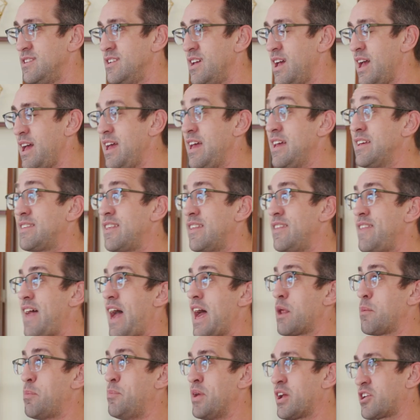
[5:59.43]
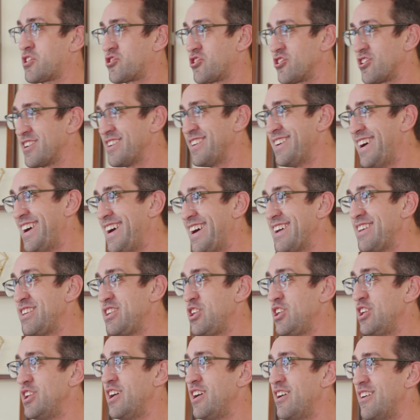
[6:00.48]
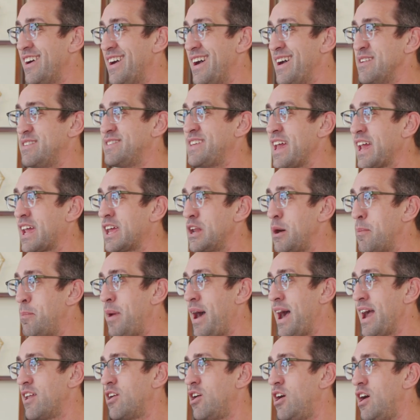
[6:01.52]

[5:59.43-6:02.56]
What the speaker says: Isn't that a picture? Taking a bite